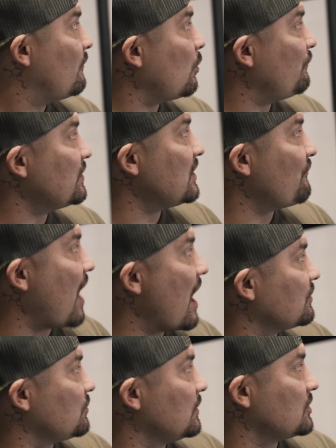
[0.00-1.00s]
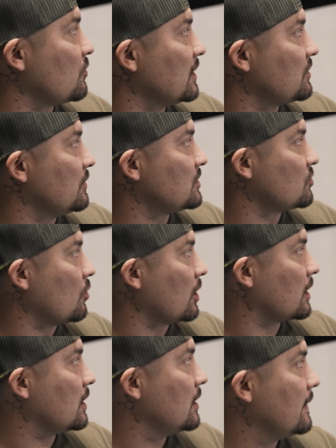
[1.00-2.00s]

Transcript: 455 with 323 torque.